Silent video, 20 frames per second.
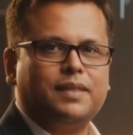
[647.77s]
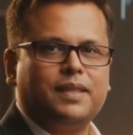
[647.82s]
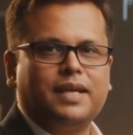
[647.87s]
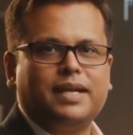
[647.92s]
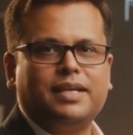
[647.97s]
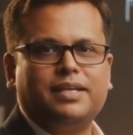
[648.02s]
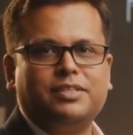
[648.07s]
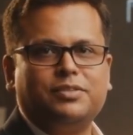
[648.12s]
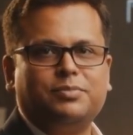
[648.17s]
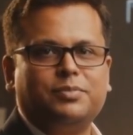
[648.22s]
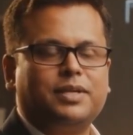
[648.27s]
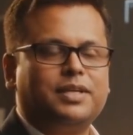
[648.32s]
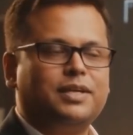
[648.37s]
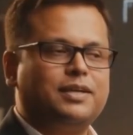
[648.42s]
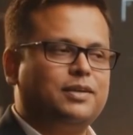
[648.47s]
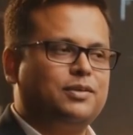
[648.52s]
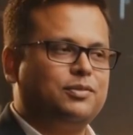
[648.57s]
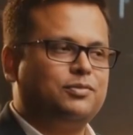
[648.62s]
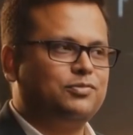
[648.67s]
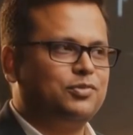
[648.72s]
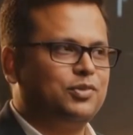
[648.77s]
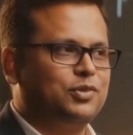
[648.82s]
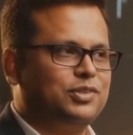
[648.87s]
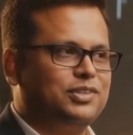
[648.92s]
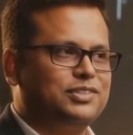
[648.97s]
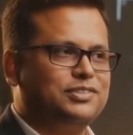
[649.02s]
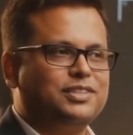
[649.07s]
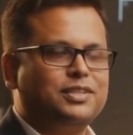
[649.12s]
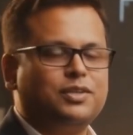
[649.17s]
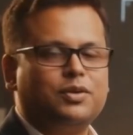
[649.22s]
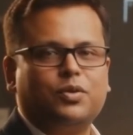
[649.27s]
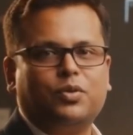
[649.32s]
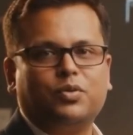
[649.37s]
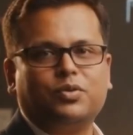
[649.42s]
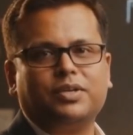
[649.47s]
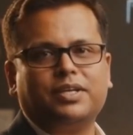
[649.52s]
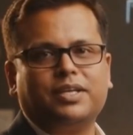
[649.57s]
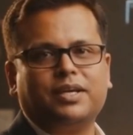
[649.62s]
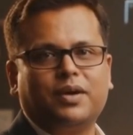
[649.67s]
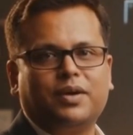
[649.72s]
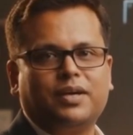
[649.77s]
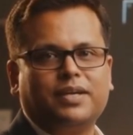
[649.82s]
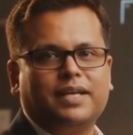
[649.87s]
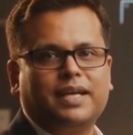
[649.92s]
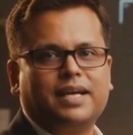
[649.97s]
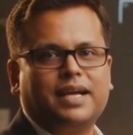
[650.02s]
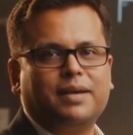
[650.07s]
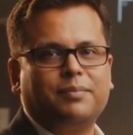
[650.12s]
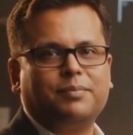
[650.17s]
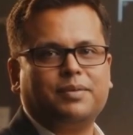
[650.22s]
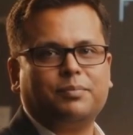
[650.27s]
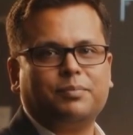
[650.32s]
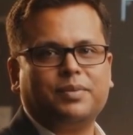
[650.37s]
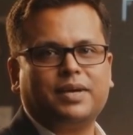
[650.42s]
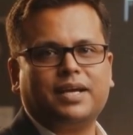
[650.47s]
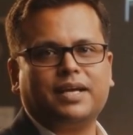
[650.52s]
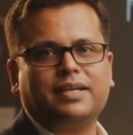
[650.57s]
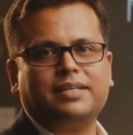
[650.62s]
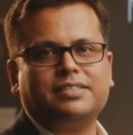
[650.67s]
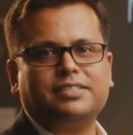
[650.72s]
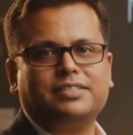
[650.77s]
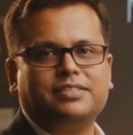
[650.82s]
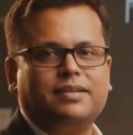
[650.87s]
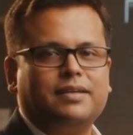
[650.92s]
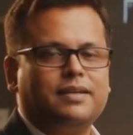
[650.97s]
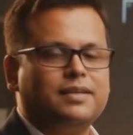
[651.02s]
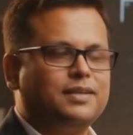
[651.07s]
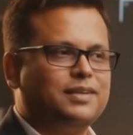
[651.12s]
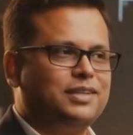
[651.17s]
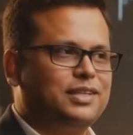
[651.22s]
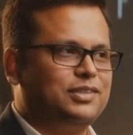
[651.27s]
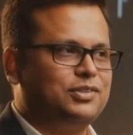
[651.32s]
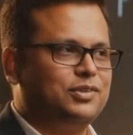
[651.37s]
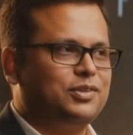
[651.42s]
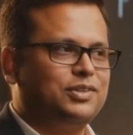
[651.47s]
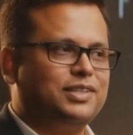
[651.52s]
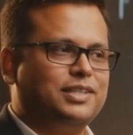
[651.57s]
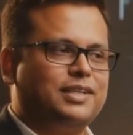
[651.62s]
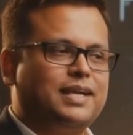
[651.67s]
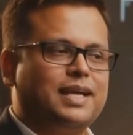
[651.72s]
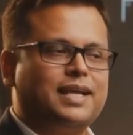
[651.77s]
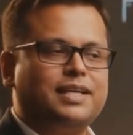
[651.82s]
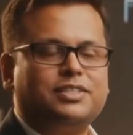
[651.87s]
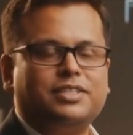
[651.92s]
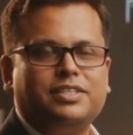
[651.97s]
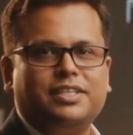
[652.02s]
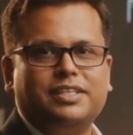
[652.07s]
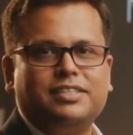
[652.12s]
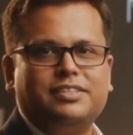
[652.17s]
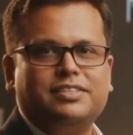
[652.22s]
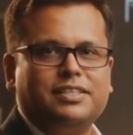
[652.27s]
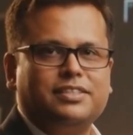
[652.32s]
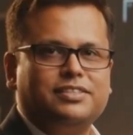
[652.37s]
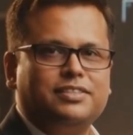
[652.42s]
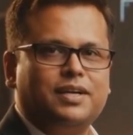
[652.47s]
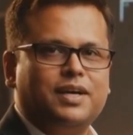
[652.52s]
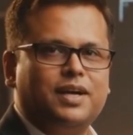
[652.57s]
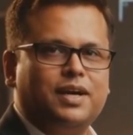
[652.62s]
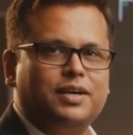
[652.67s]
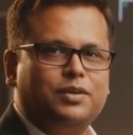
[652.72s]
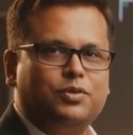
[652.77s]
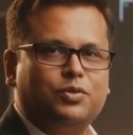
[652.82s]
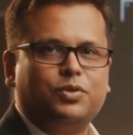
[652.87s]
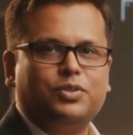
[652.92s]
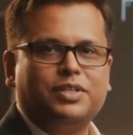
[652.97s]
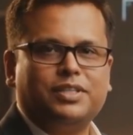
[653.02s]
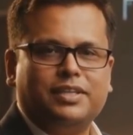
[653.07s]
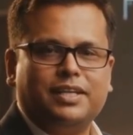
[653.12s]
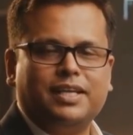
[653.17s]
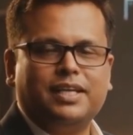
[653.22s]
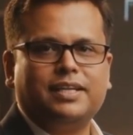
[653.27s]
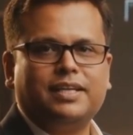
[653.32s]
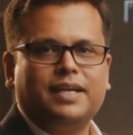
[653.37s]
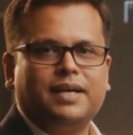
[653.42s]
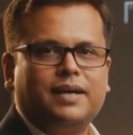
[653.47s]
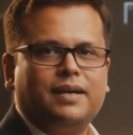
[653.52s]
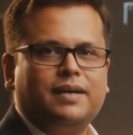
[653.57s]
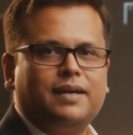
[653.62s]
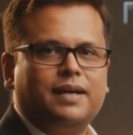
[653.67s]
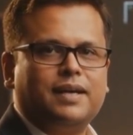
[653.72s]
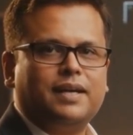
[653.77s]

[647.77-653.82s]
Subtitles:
I explain focusing only on happy paths, ignoring edge cases, hard coding data,